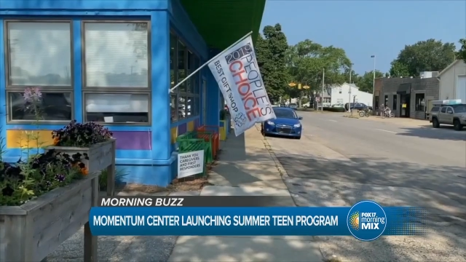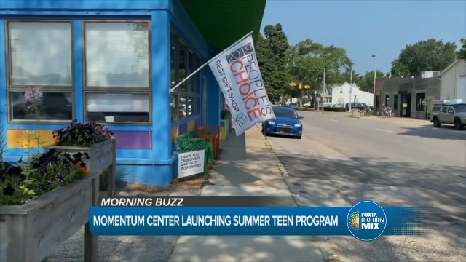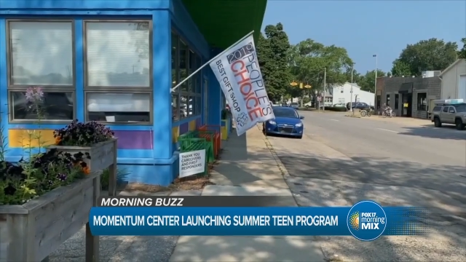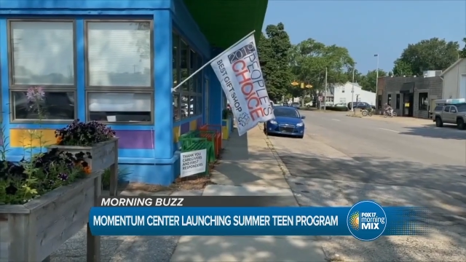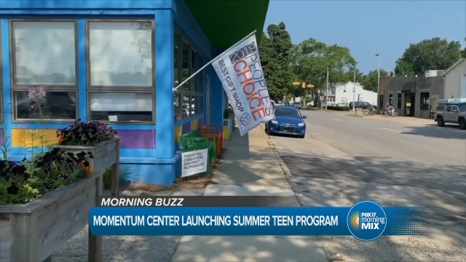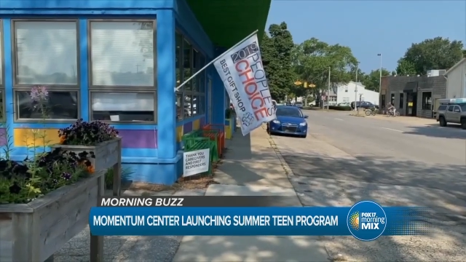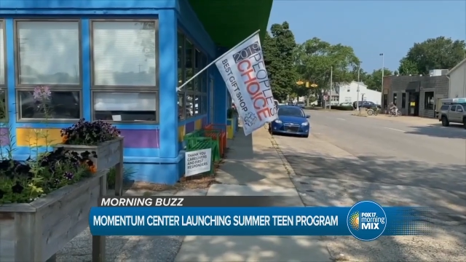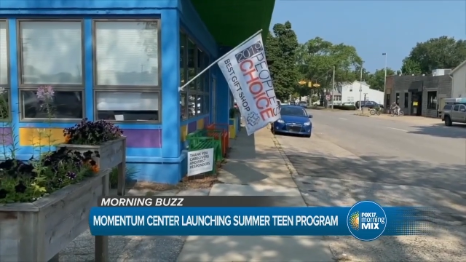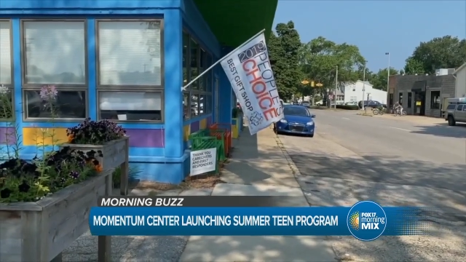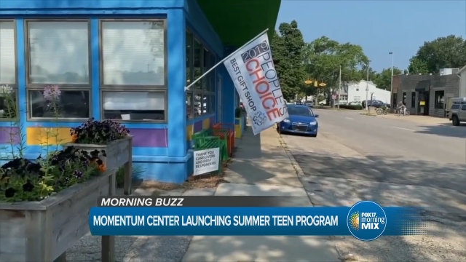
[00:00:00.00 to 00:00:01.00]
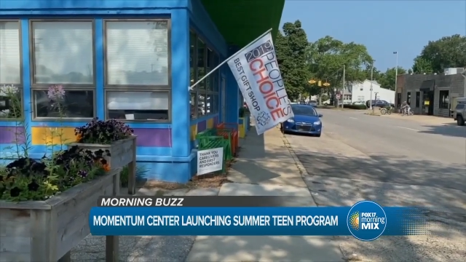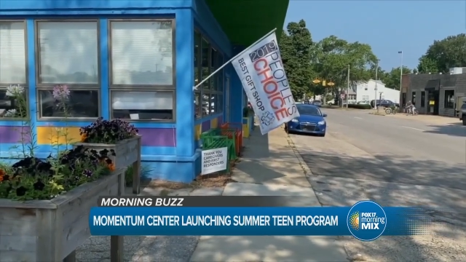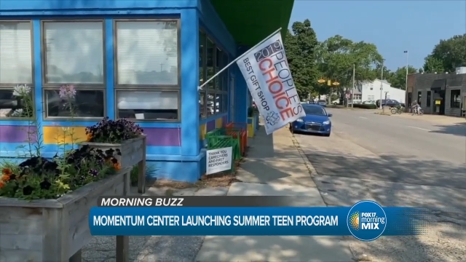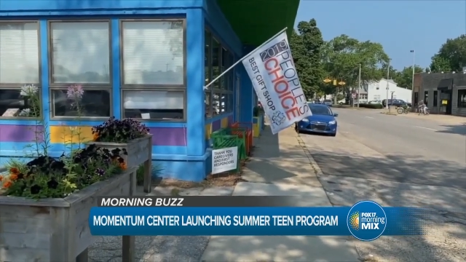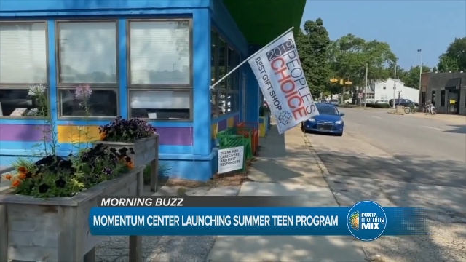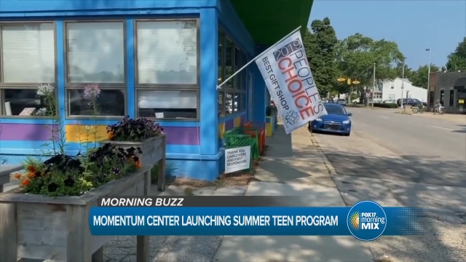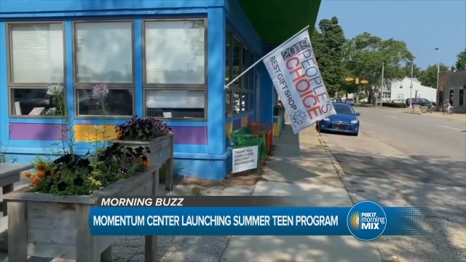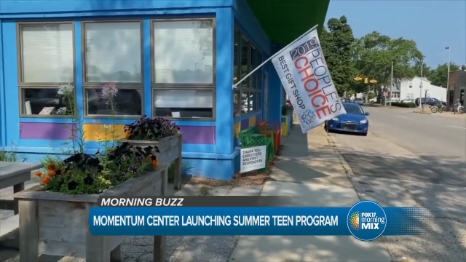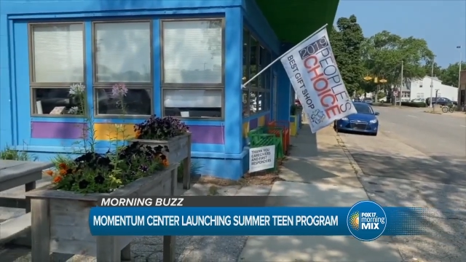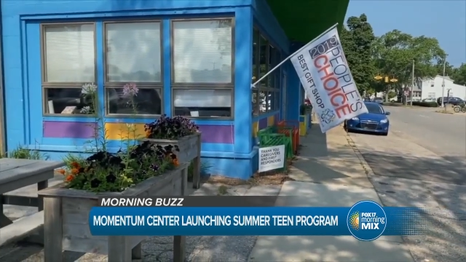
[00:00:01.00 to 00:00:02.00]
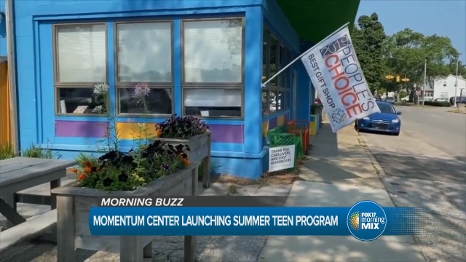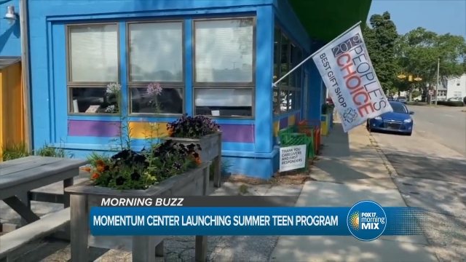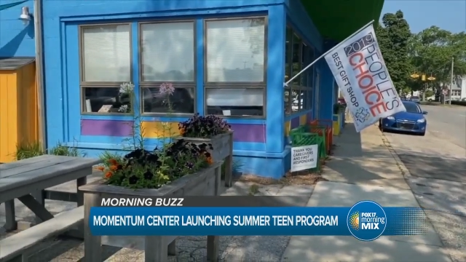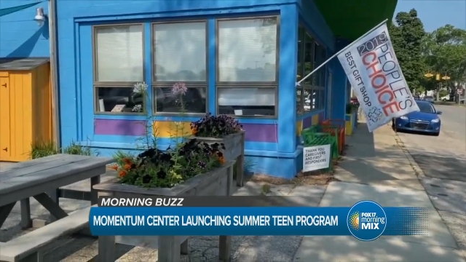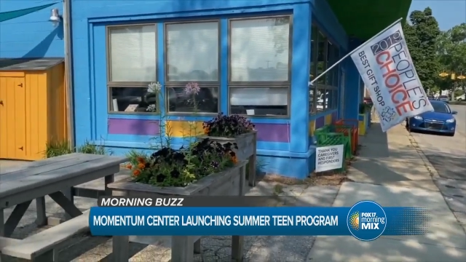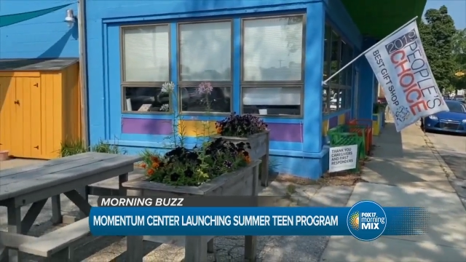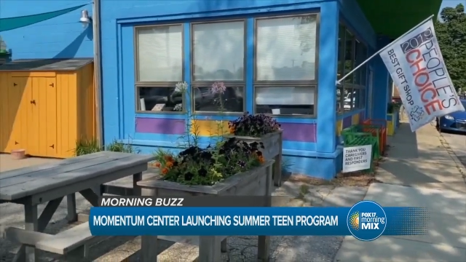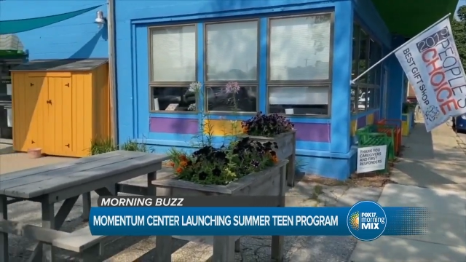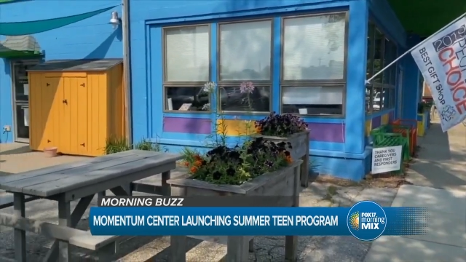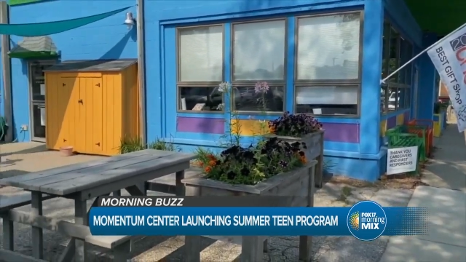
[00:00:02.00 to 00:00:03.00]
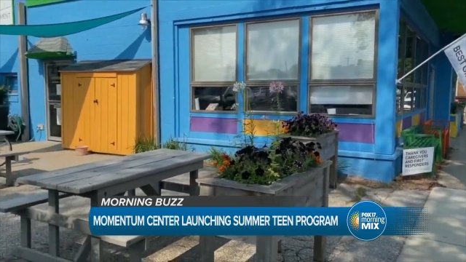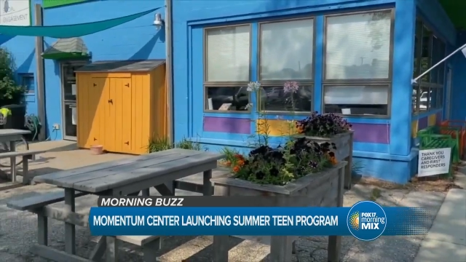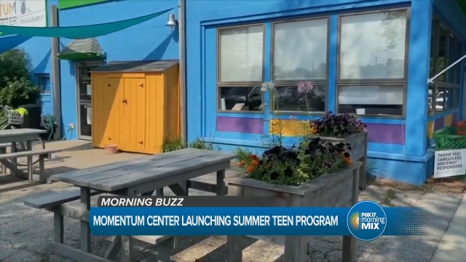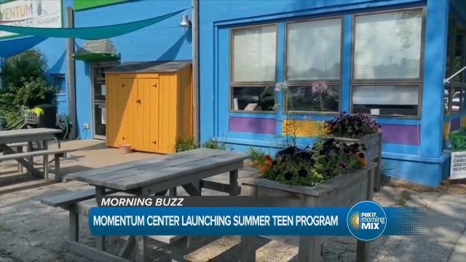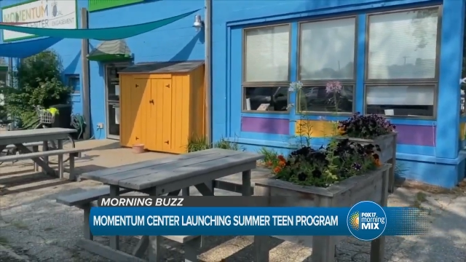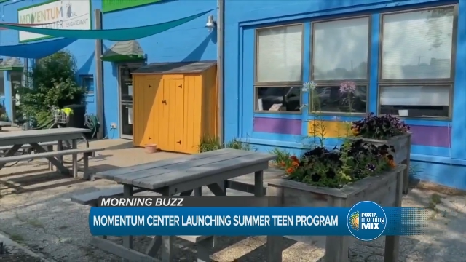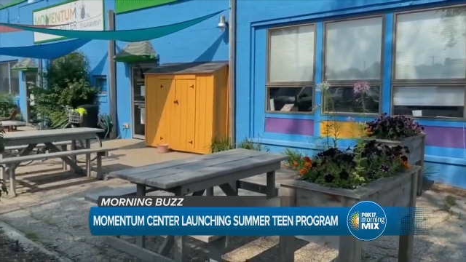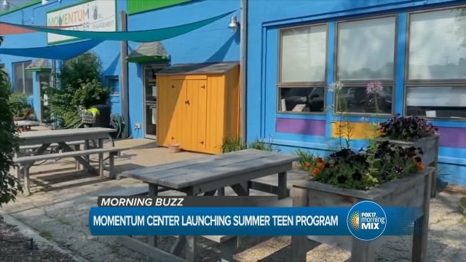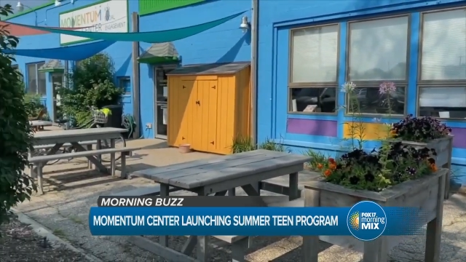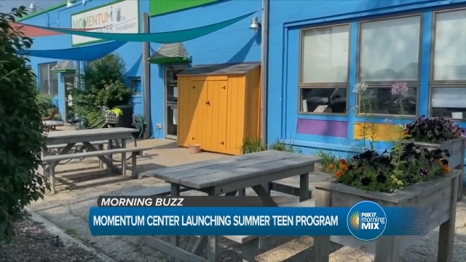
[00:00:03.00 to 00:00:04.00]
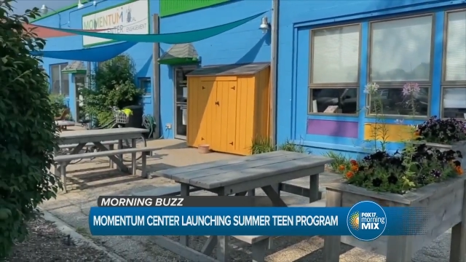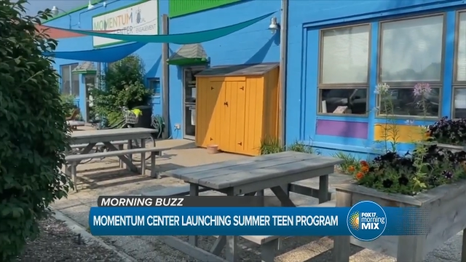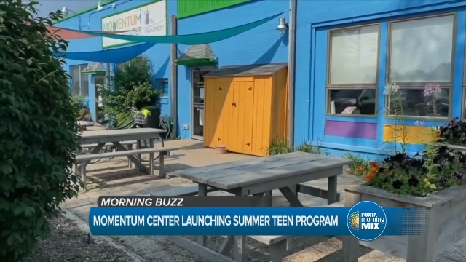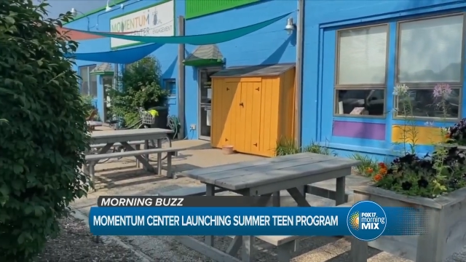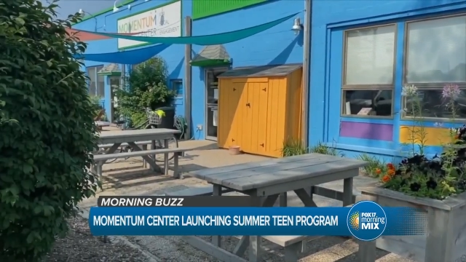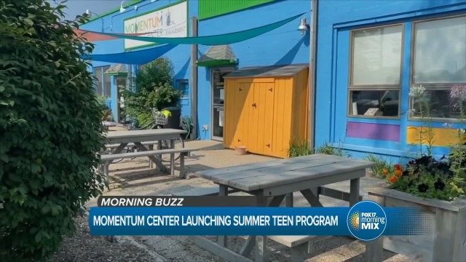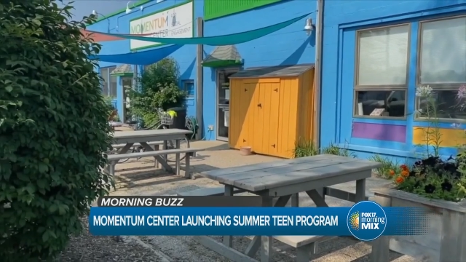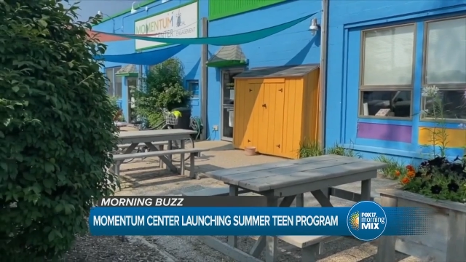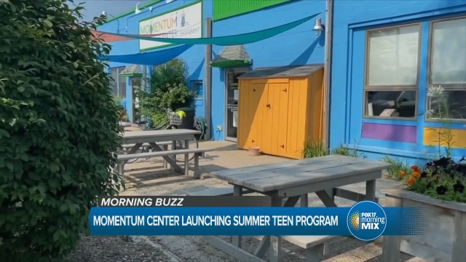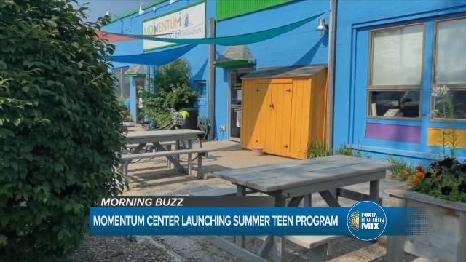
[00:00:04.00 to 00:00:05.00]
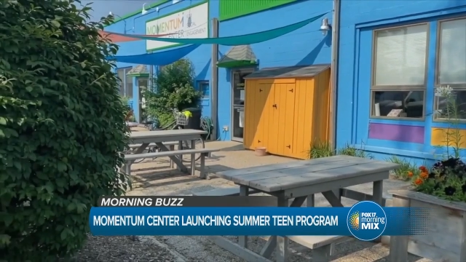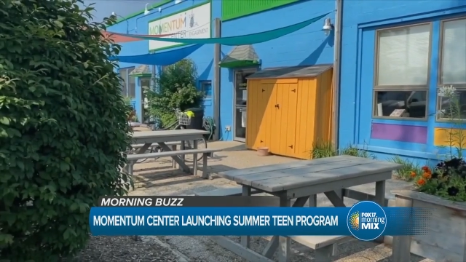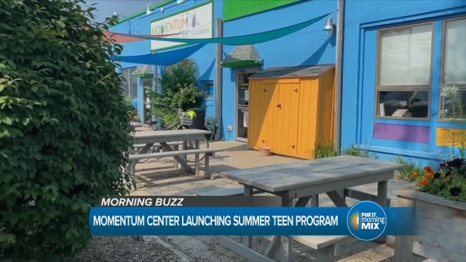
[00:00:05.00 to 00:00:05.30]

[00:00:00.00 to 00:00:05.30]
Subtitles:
No face is visible, so there are no lips to read.